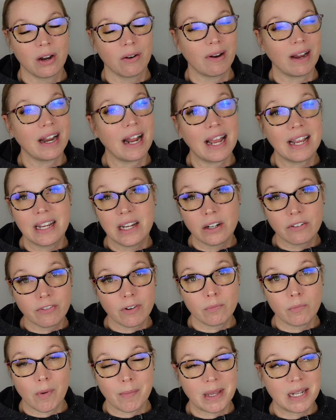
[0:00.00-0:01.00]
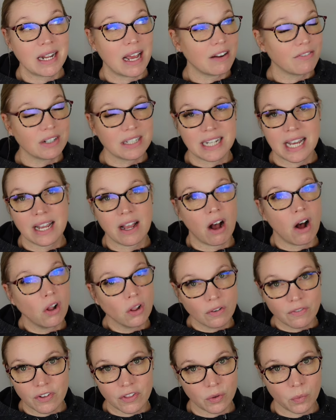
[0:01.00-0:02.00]
right? I hear from women every day
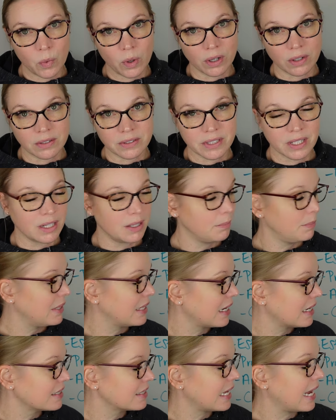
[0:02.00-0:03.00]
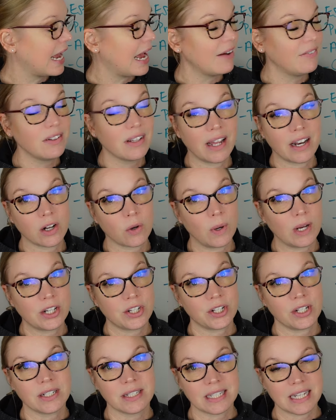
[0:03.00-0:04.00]
all over the world because they have a lot of
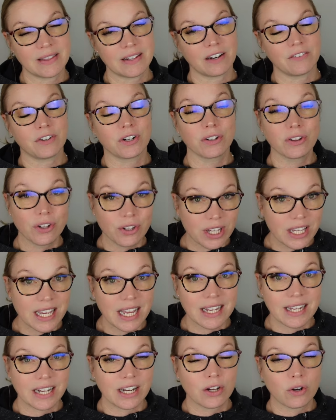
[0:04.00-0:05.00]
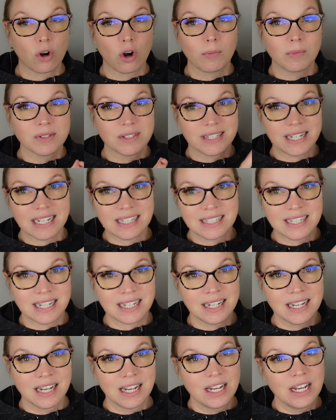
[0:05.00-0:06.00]
questions. And then if you're looking at getting your hormones
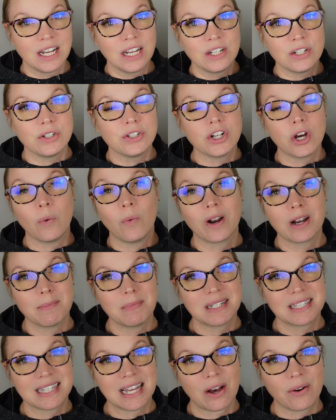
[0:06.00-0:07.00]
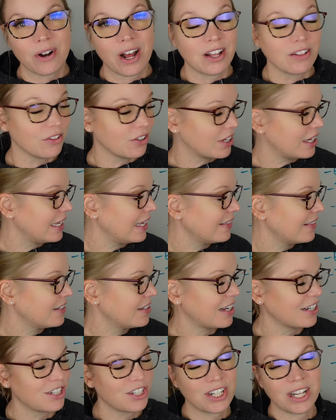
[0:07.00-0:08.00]
tested, you don't want to miss out on looking at the
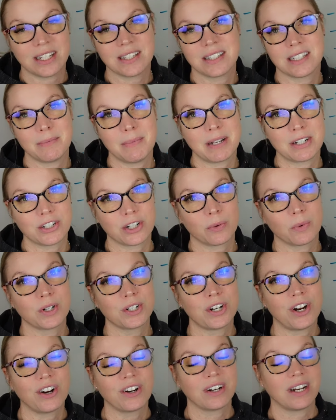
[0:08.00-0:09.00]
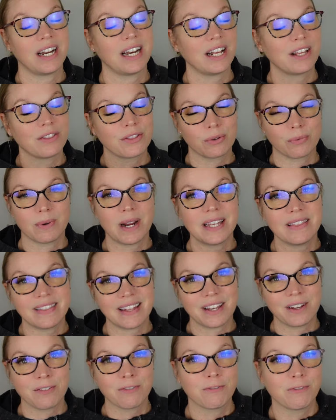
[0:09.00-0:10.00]
Dutch test to make sure we're targeting the right
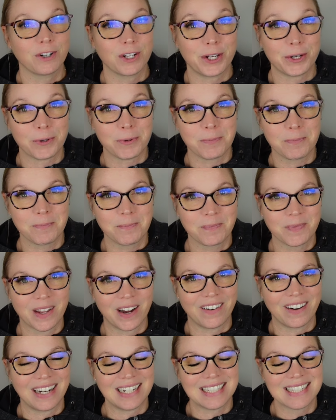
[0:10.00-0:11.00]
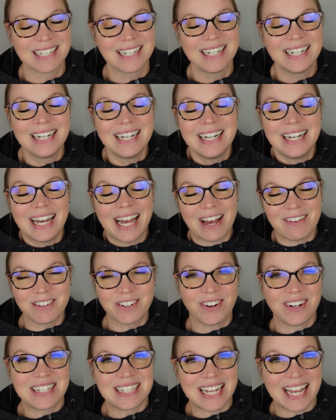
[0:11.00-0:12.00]
thing for you. All right, have a
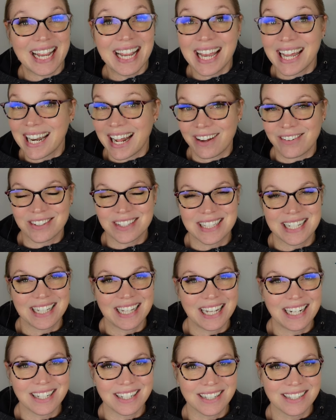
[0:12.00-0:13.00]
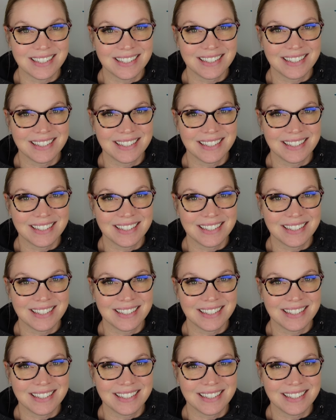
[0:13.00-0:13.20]
great day and I will see you later.